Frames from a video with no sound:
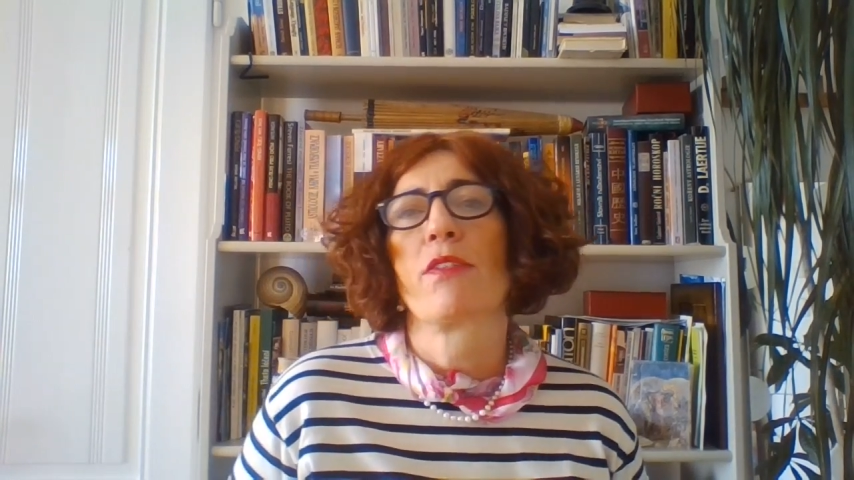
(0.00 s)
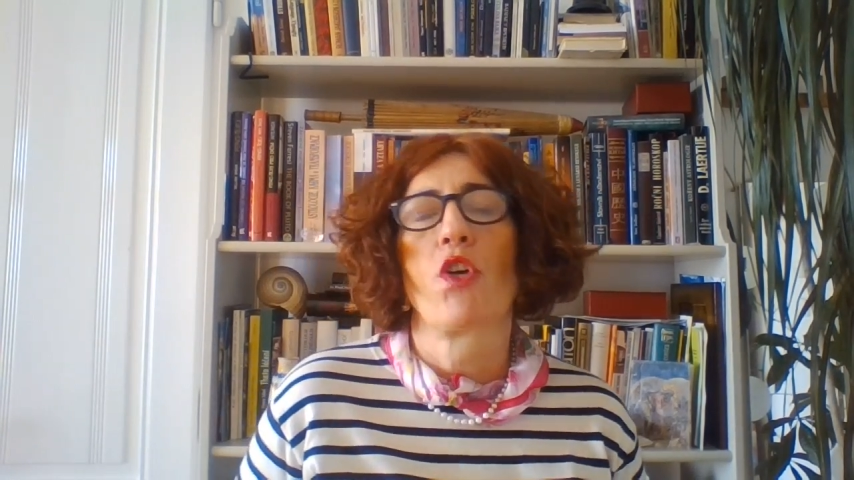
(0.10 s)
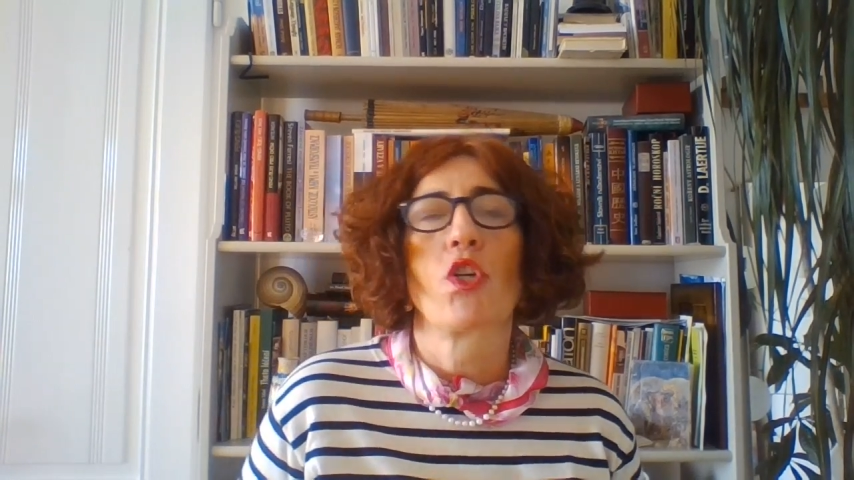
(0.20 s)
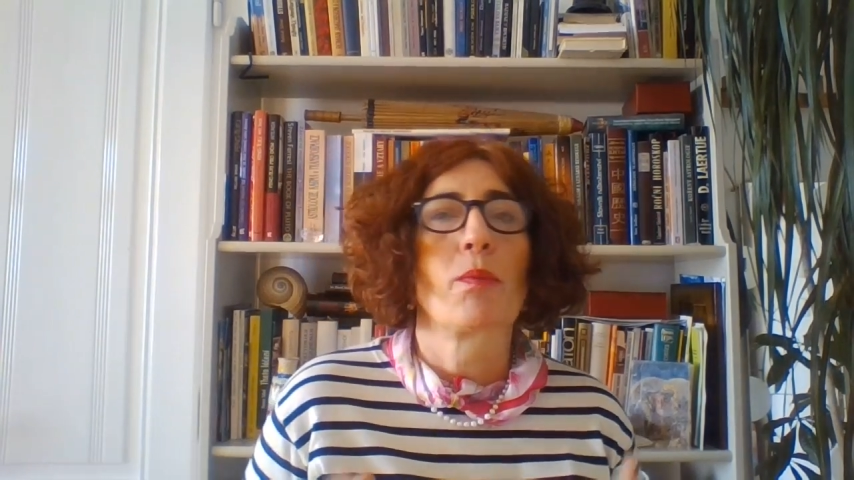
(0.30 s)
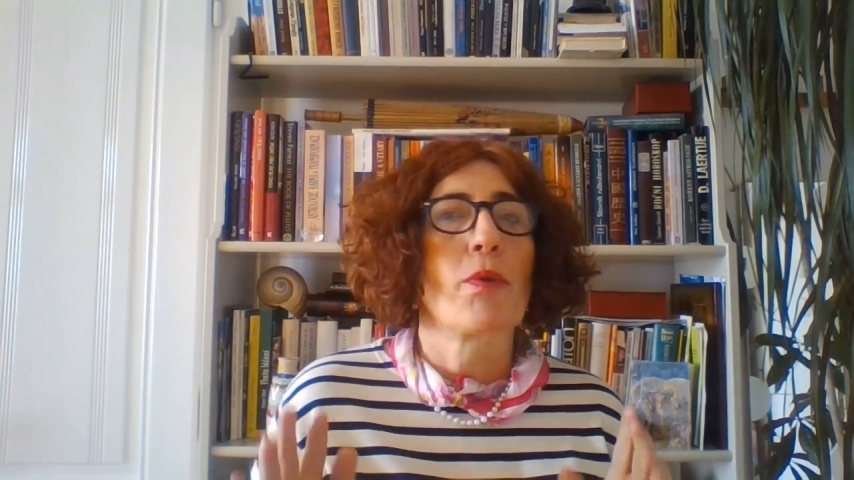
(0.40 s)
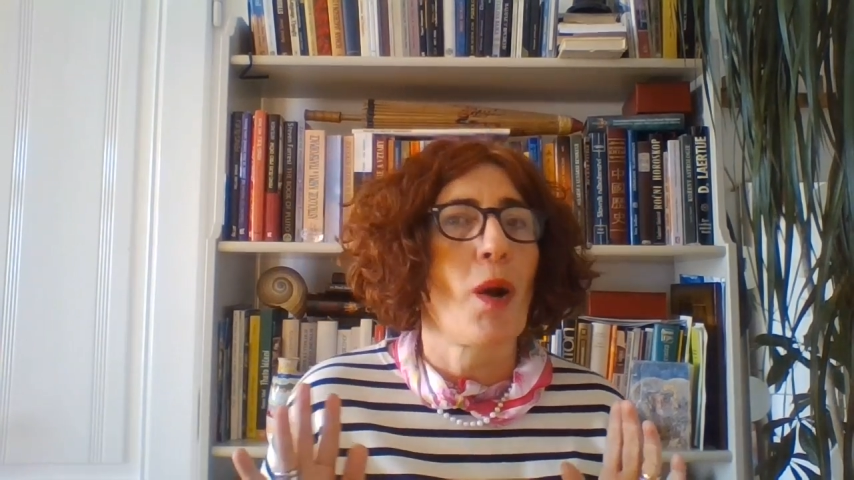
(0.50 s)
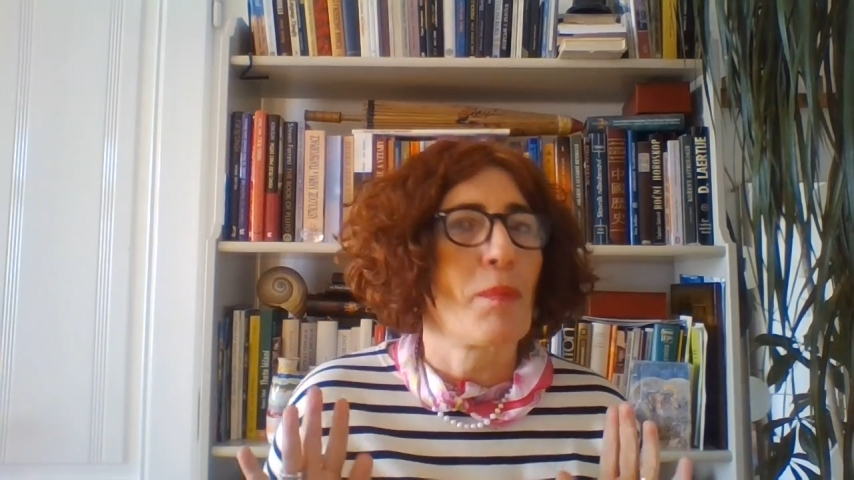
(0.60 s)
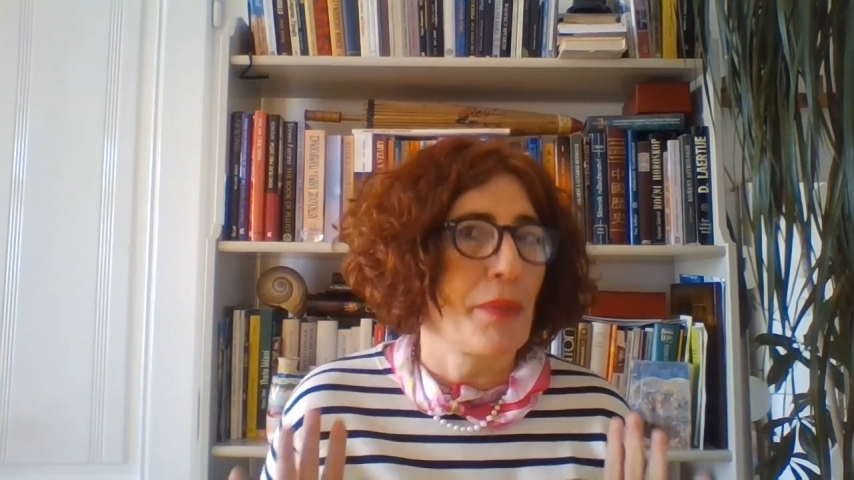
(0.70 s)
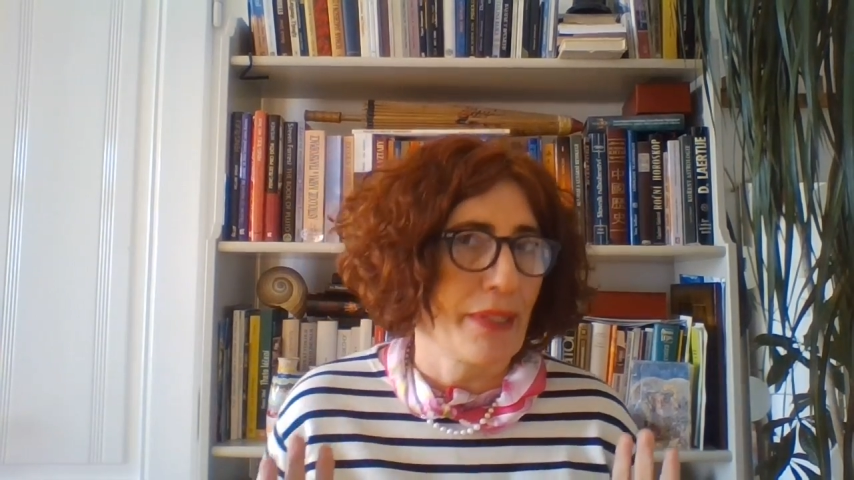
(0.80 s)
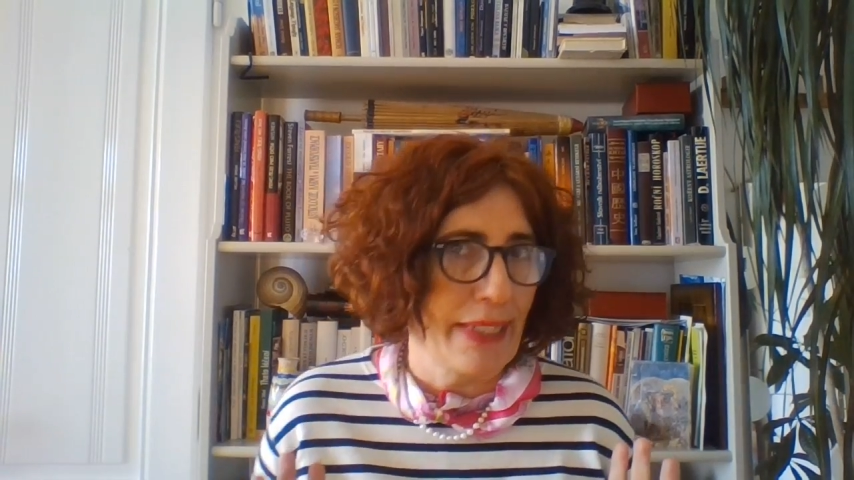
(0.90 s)
work
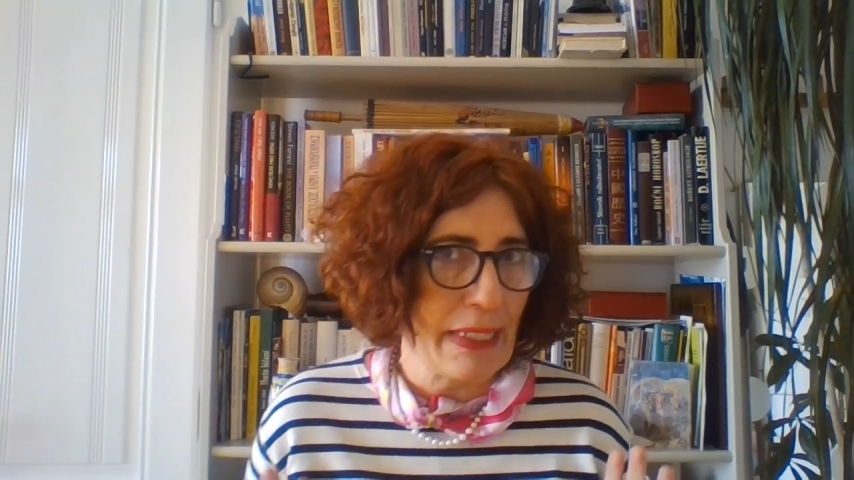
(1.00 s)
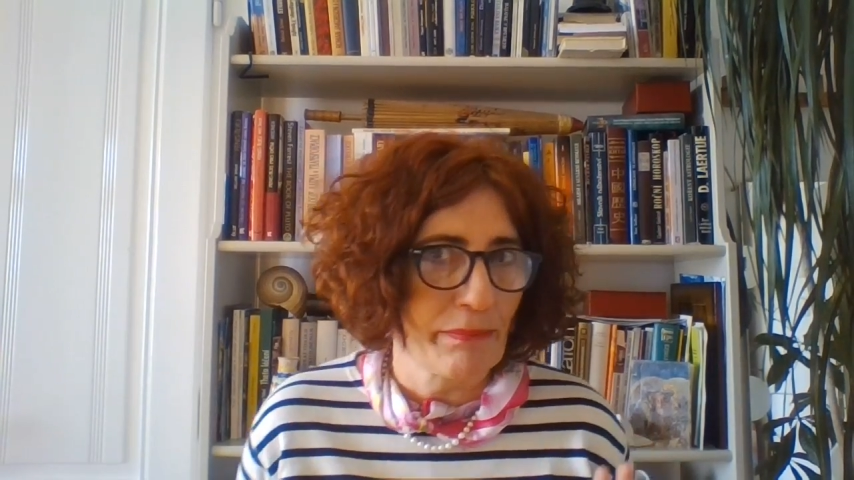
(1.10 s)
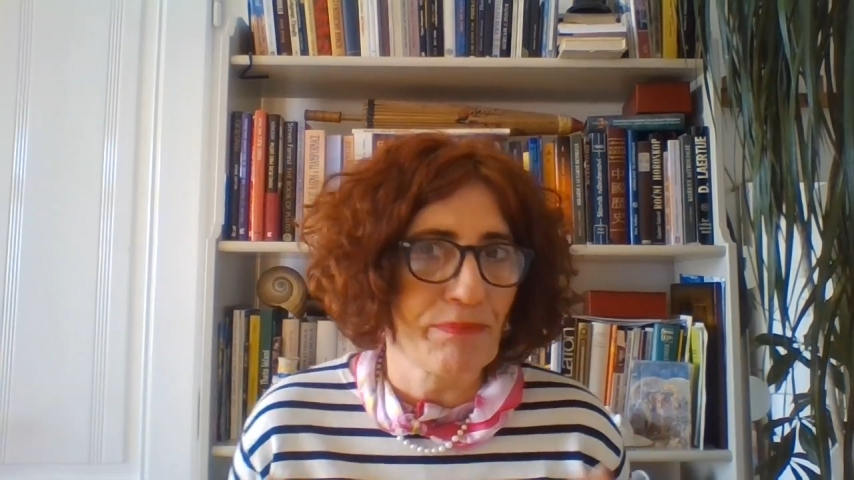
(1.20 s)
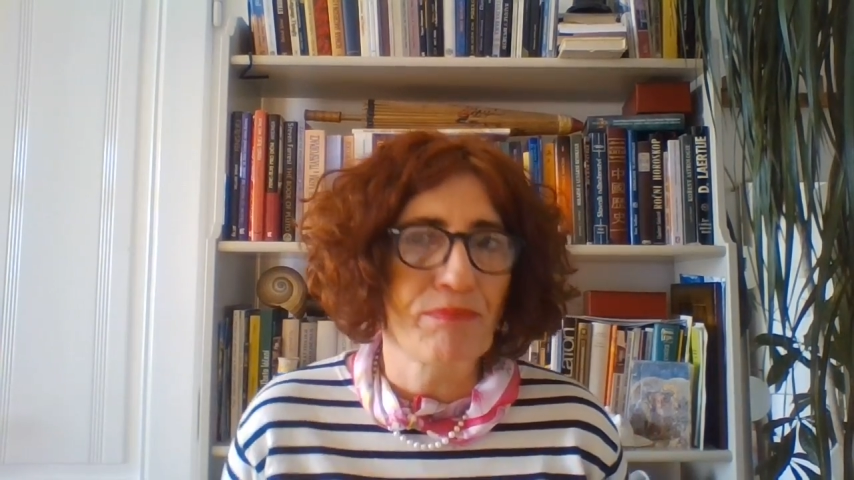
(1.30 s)
properly.